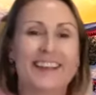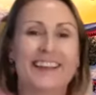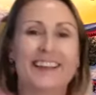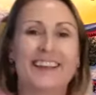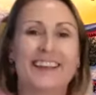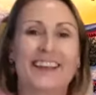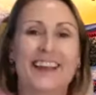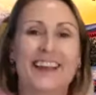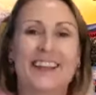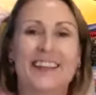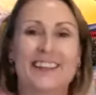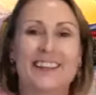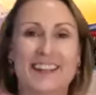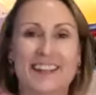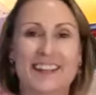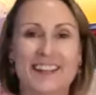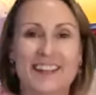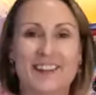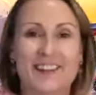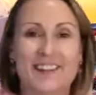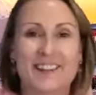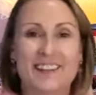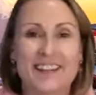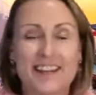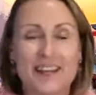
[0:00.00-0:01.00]
can't get
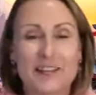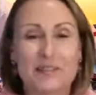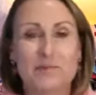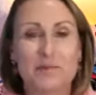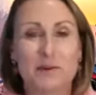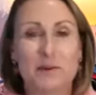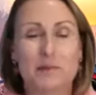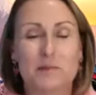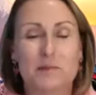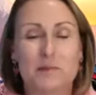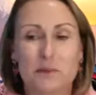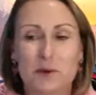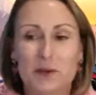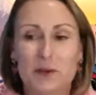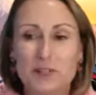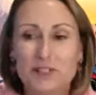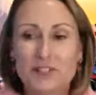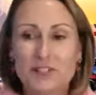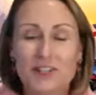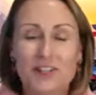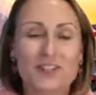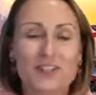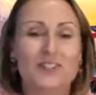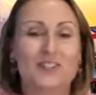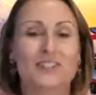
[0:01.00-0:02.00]
here yet, but put
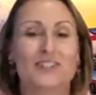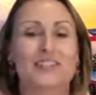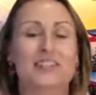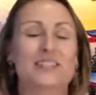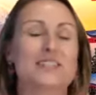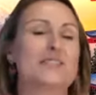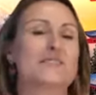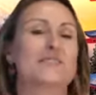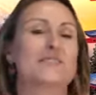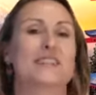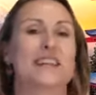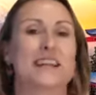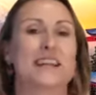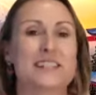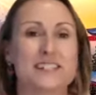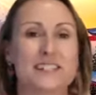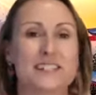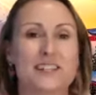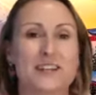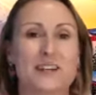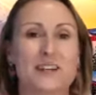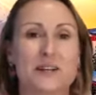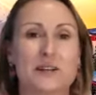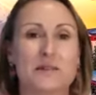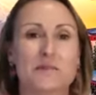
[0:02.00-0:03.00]
us on your list for next
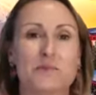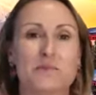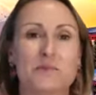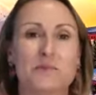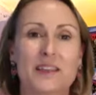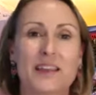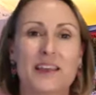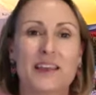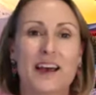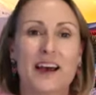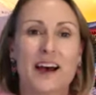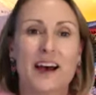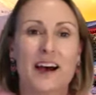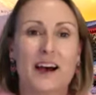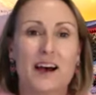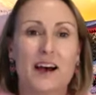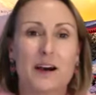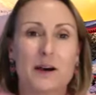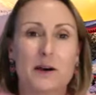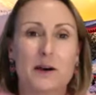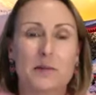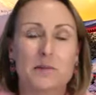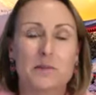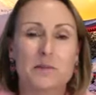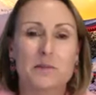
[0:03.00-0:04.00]
time.
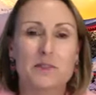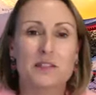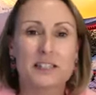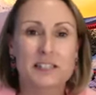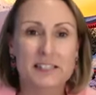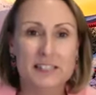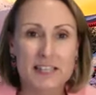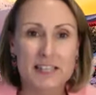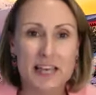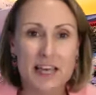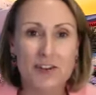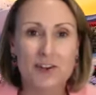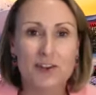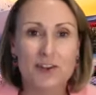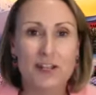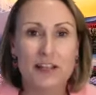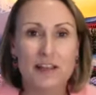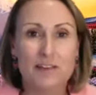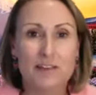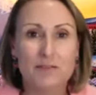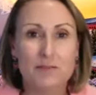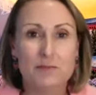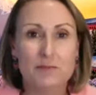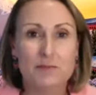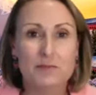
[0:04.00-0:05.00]
This
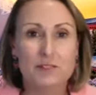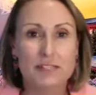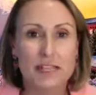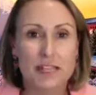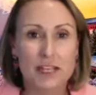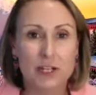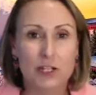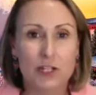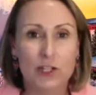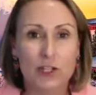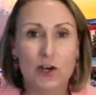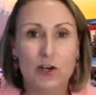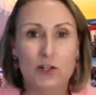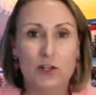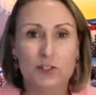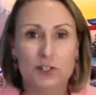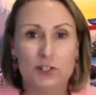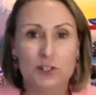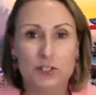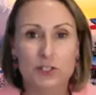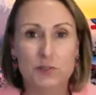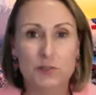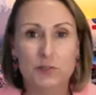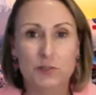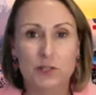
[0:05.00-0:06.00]
Saturday from 10 o'clock to
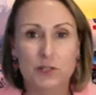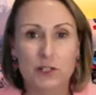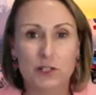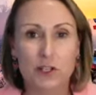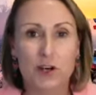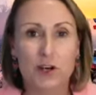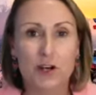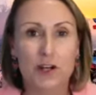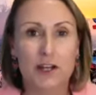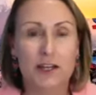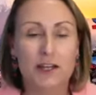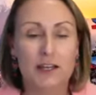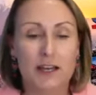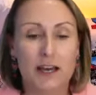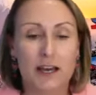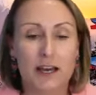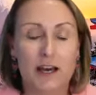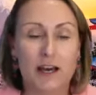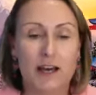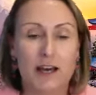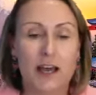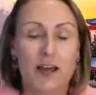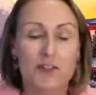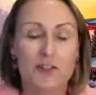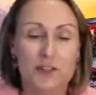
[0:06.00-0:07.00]
2 o'clock
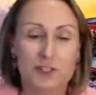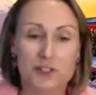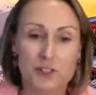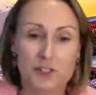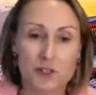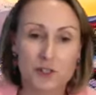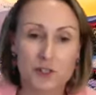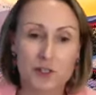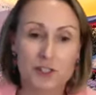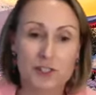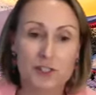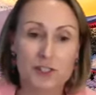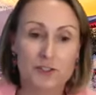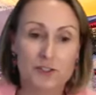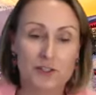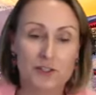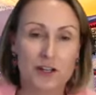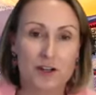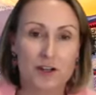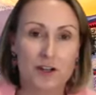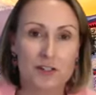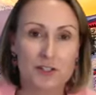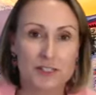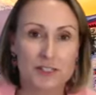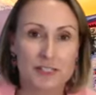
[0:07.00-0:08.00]
at the Sterling Street
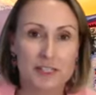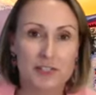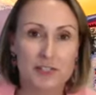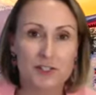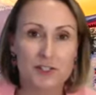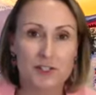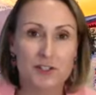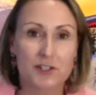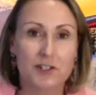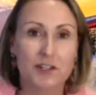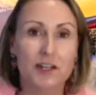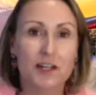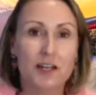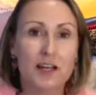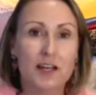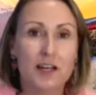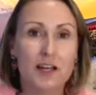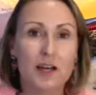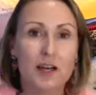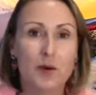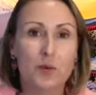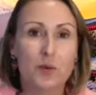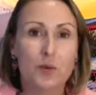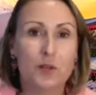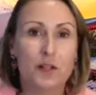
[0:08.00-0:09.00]
Arts Center,
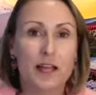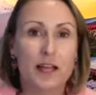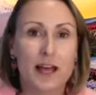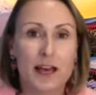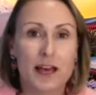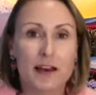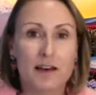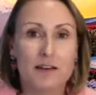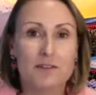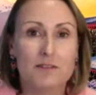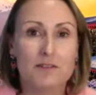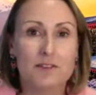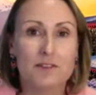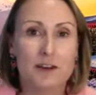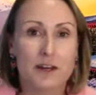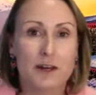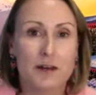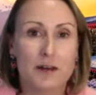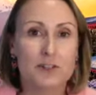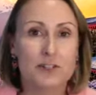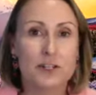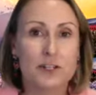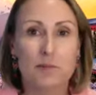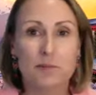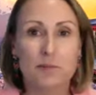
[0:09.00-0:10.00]
we'll have
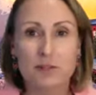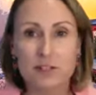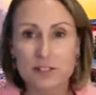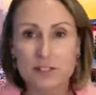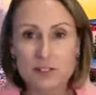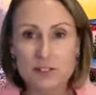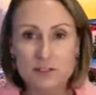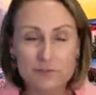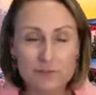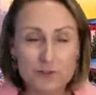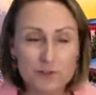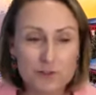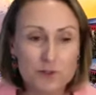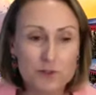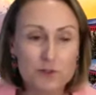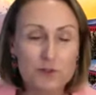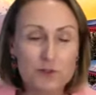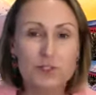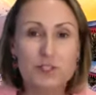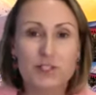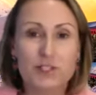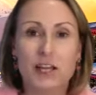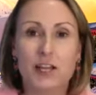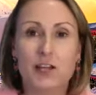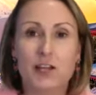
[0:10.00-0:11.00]
Japanese
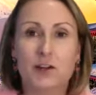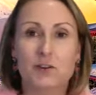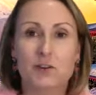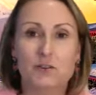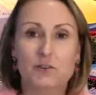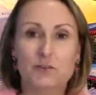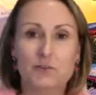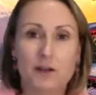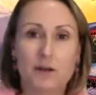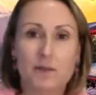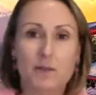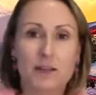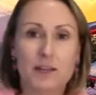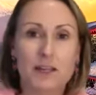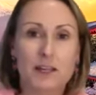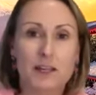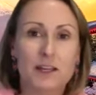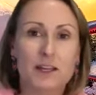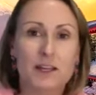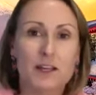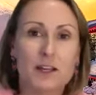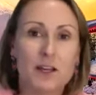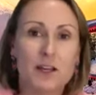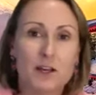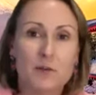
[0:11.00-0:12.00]
food, taiko
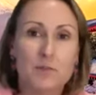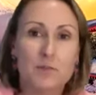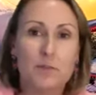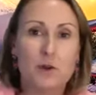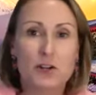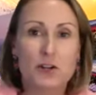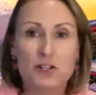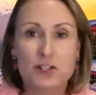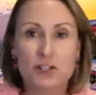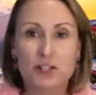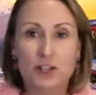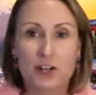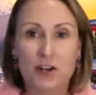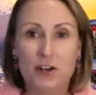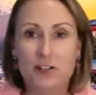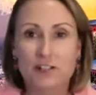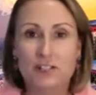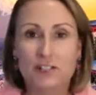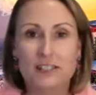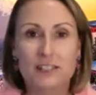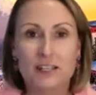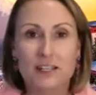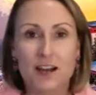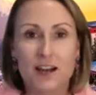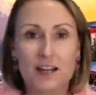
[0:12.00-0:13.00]
drumming, martial
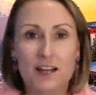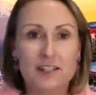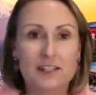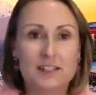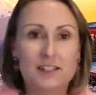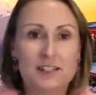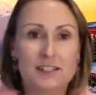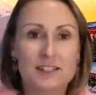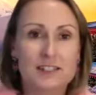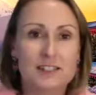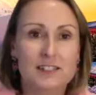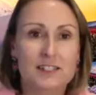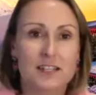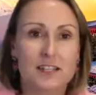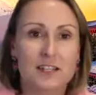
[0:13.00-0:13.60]
arts, kites,